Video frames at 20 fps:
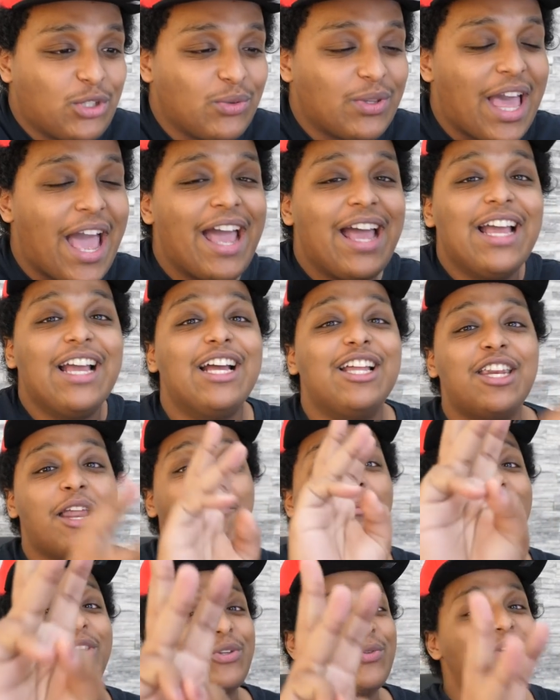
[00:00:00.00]
do that.
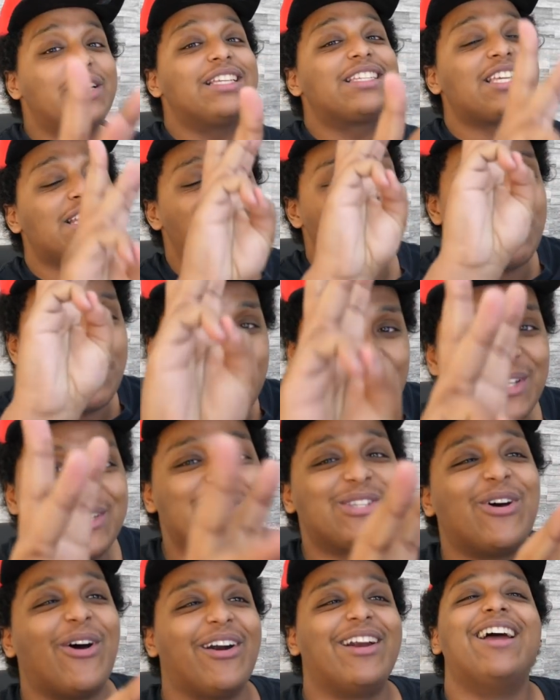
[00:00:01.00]
Number 3 is gonna be a real
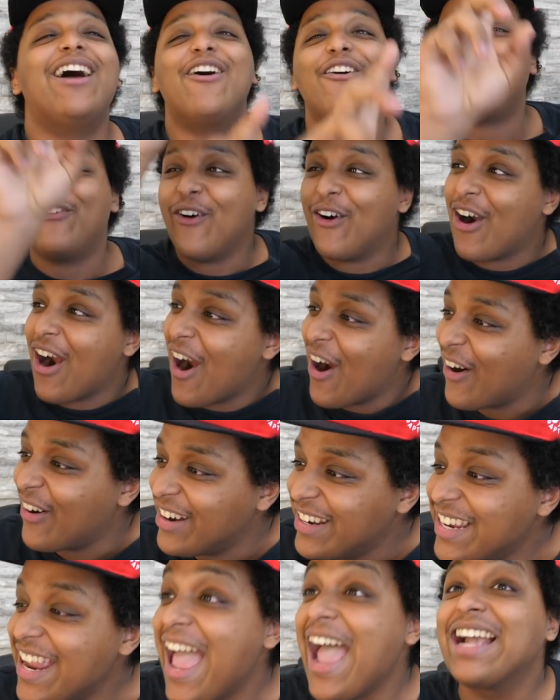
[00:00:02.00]
story. For
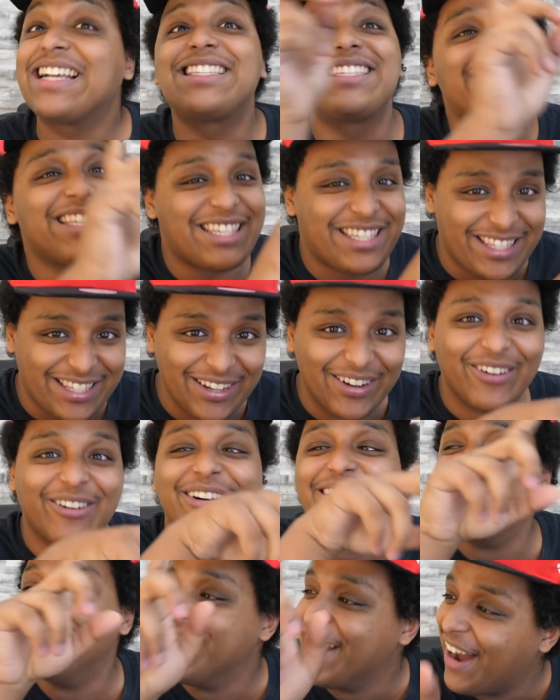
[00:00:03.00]
our next
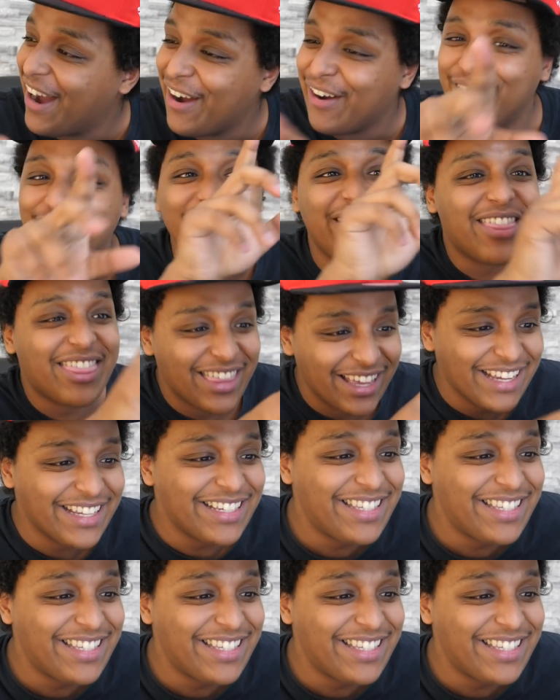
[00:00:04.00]
story of the